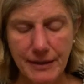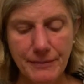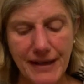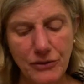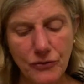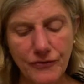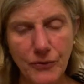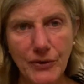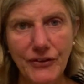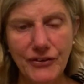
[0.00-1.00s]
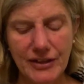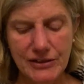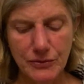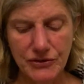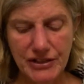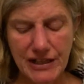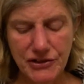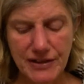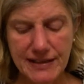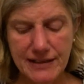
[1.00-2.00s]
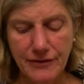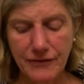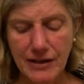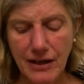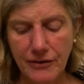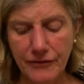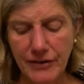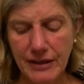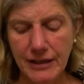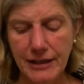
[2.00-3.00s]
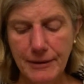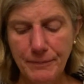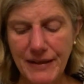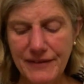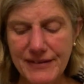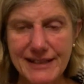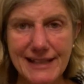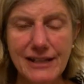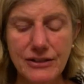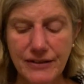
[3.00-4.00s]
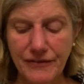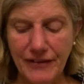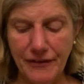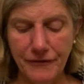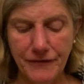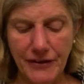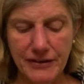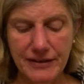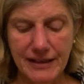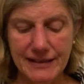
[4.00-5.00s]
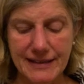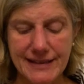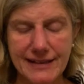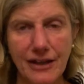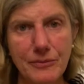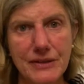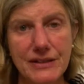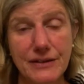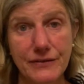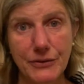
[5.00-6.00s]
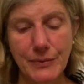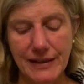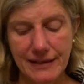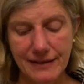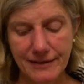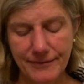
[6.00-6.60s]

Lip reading: May your voice and your teachings of love be at the centre of their fun and excitement of the week.